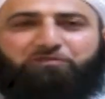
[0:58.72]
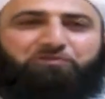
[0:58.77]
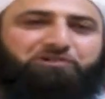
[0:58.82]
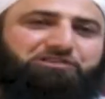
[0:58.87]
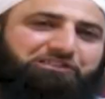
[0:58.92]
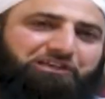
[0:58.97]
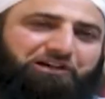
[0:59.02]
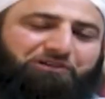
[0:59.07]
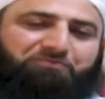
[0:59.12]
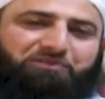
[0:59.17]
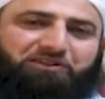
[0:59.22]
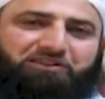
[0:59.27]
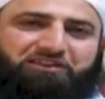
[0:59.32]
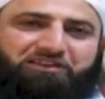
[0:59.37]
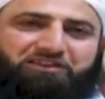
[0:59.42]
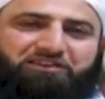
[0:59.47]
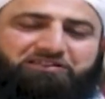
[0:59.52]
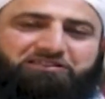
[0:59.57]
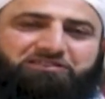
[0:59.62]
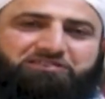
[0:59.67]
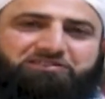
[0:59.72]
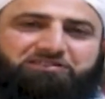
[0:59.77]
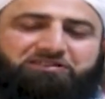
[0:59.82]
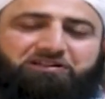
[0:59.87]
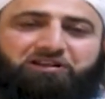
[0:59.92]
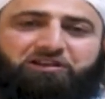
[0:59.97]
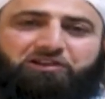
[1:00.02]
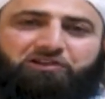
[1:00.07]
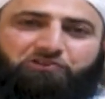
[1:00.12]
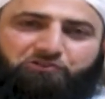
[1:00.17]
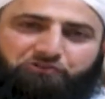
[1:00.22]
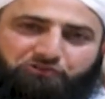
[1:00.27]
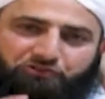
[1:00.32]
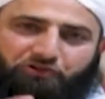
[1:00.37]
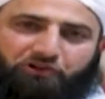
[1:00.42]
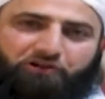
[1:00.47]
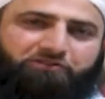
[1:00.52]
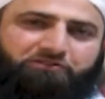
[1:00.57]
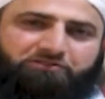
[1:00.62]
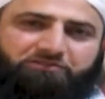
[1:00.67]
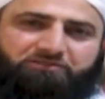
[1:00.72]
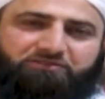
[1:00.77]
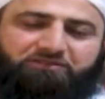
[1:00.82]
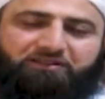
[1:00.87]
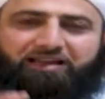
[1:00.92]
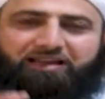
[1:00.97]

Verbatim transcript: our topic is drugs